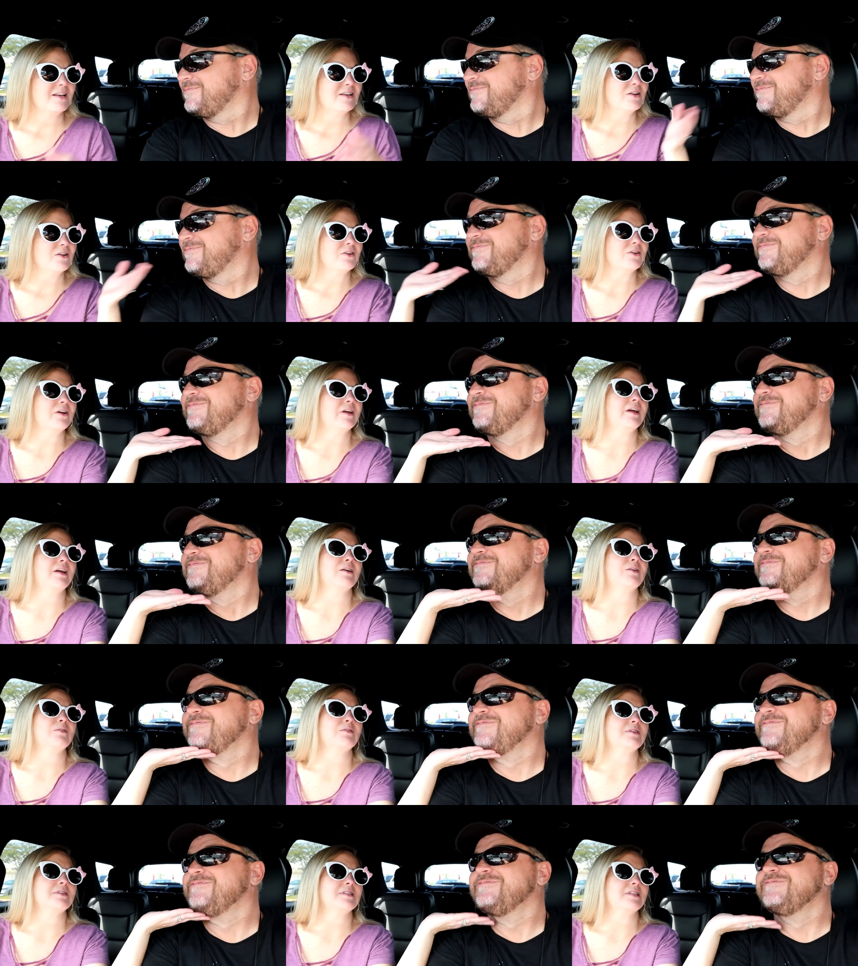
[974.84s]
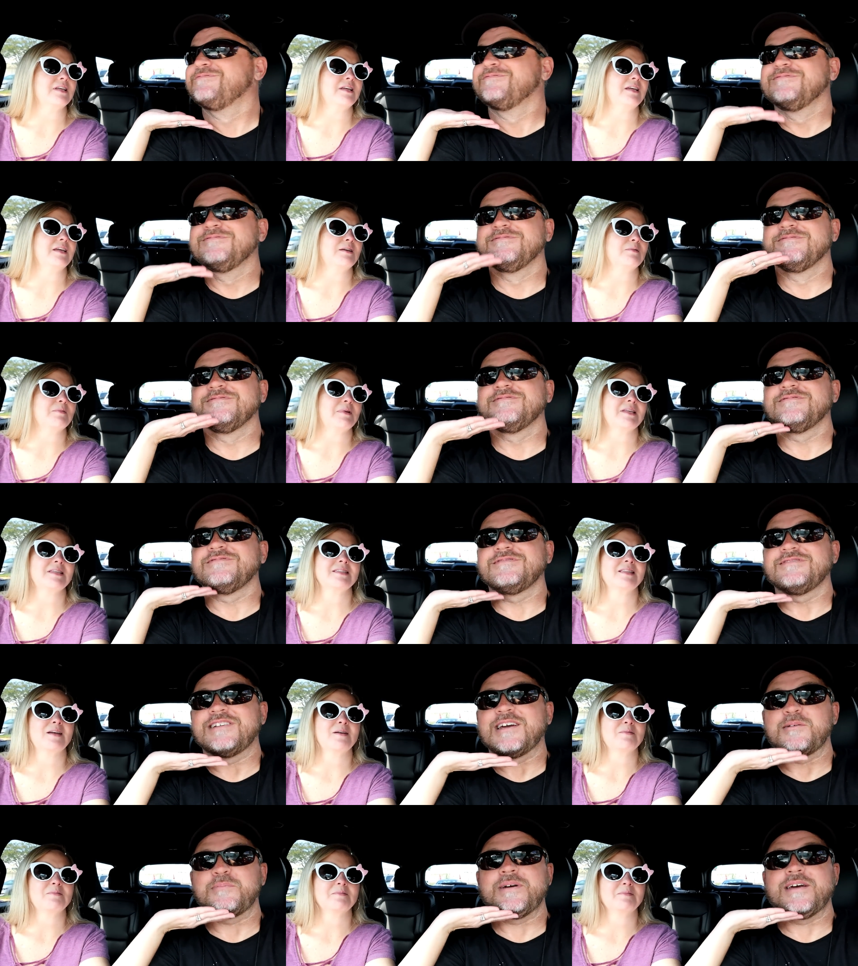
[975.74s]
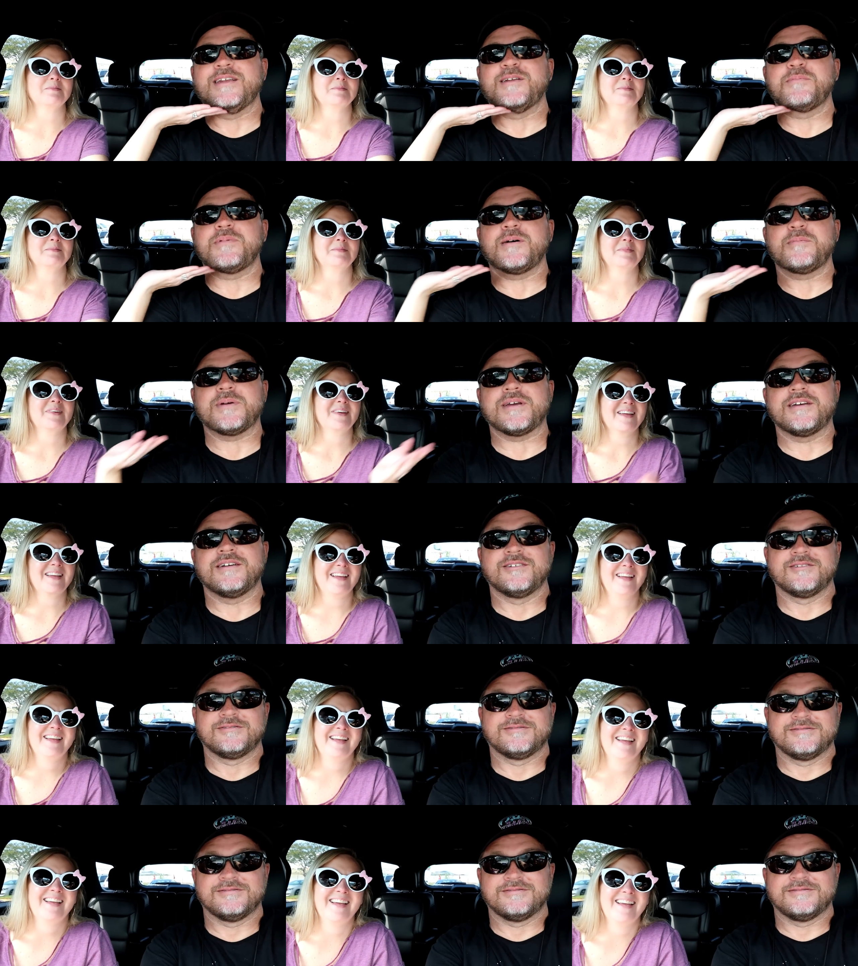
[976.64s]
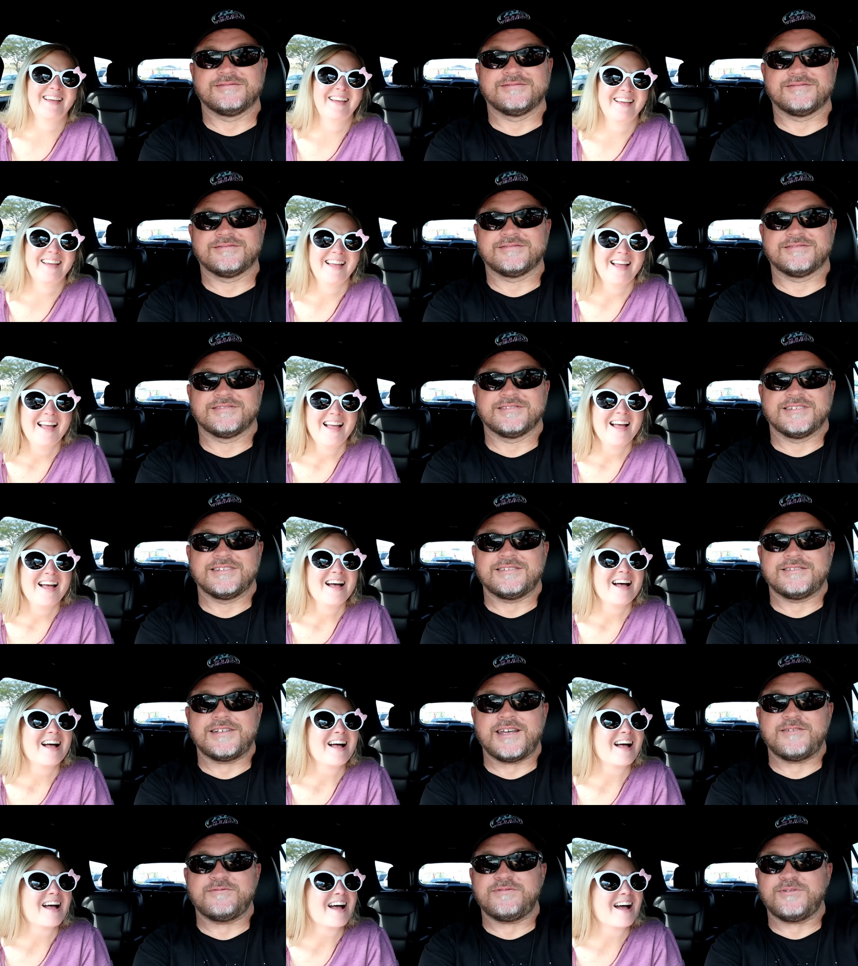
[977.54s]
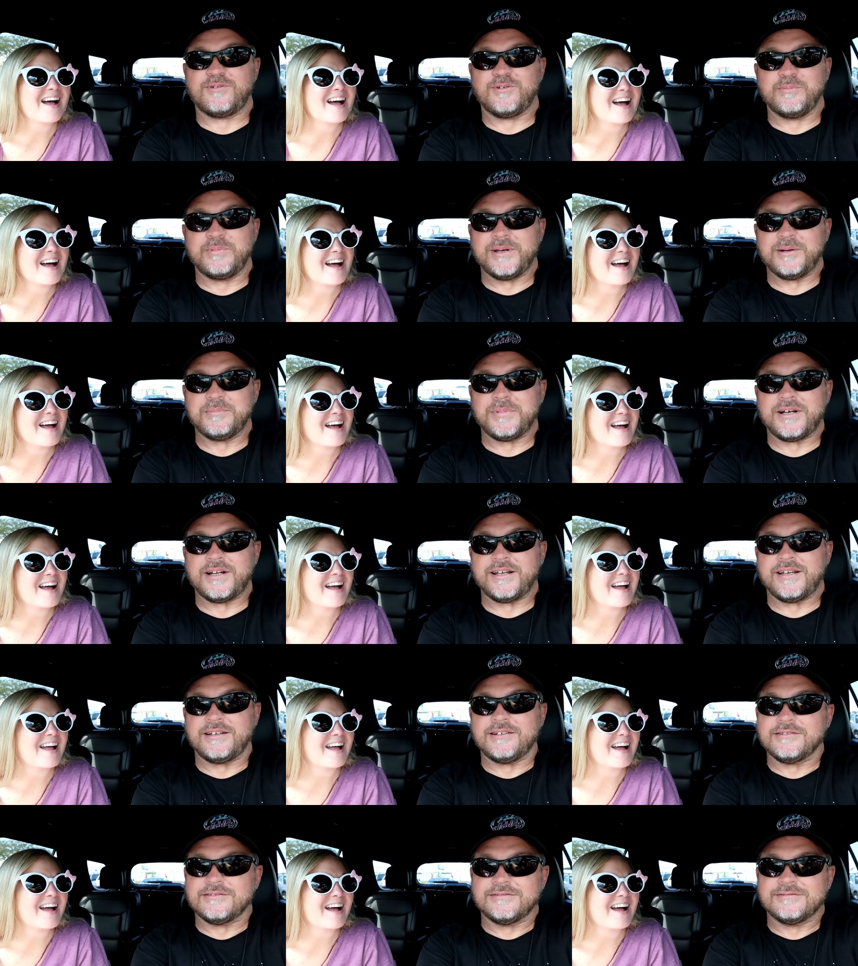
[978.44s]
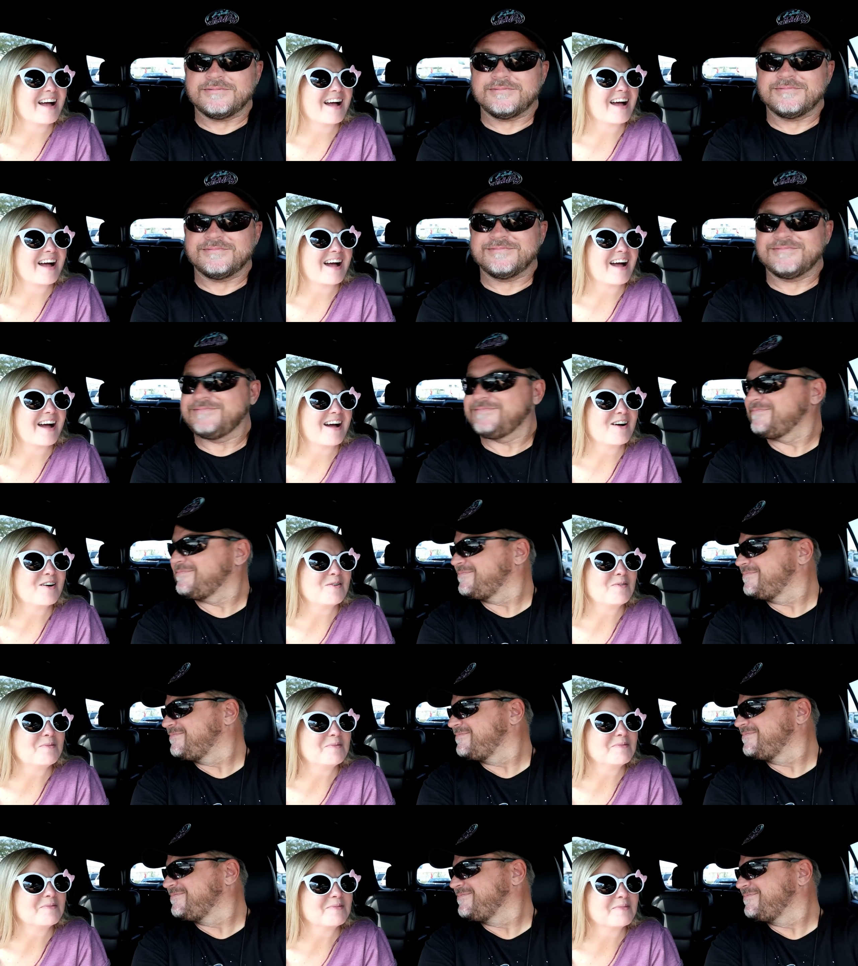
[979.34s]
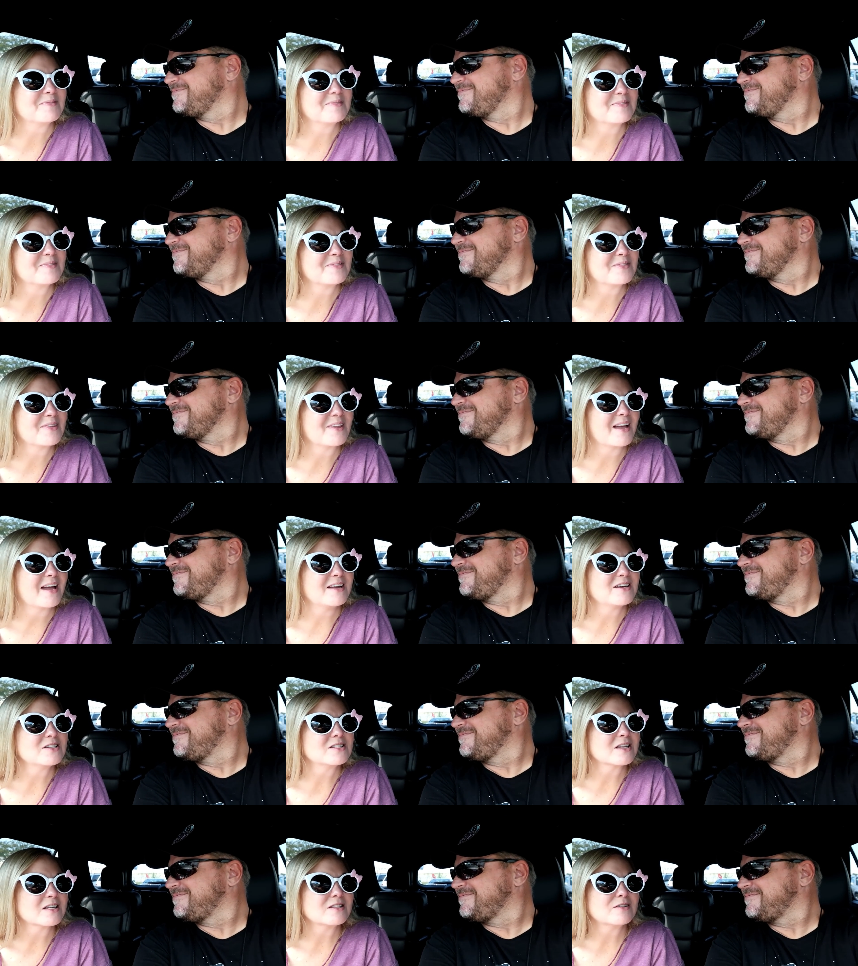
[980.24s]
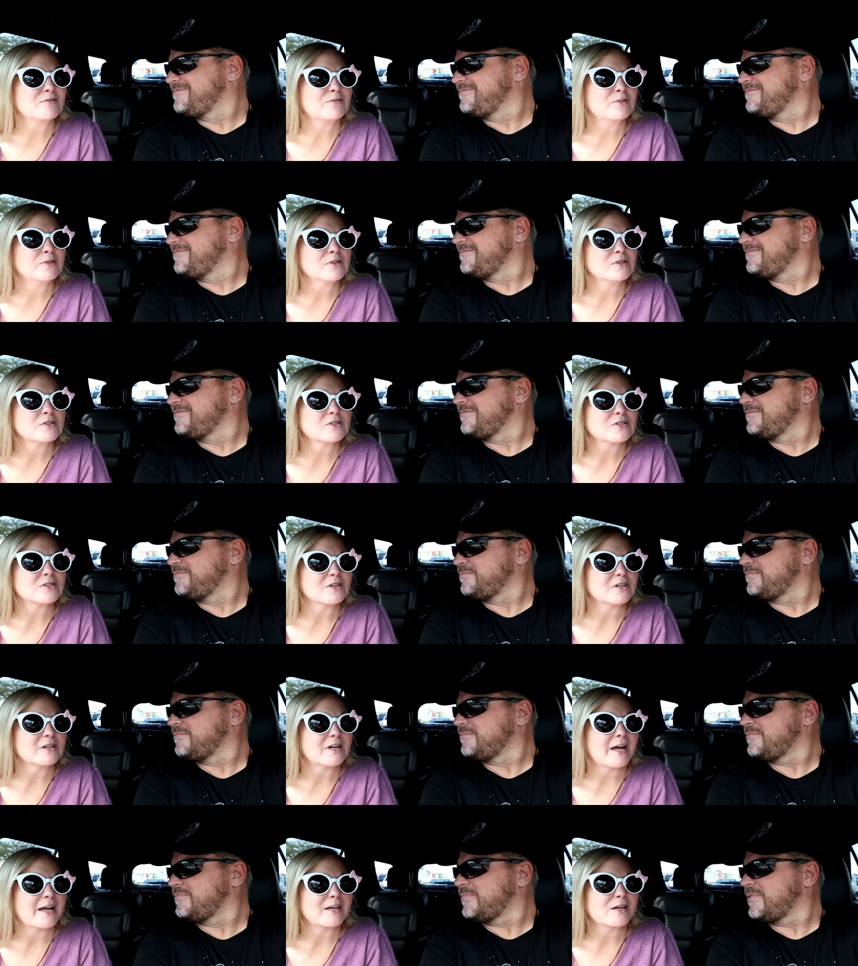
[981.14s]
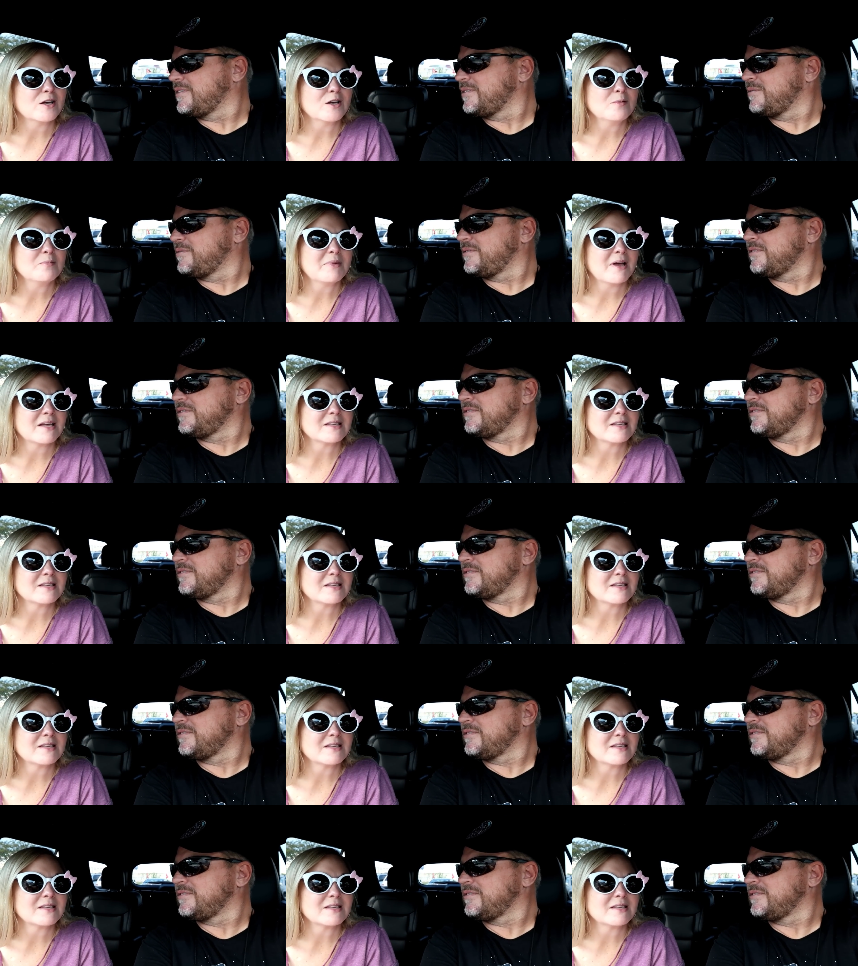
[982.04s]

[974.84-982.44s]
Speaker 1: No, your hair was like messed up.
Speaker 2: Like petting a puppy. 10-4, big buddy.
Speaker 1: Um, I just got the villain shirt. I couldn't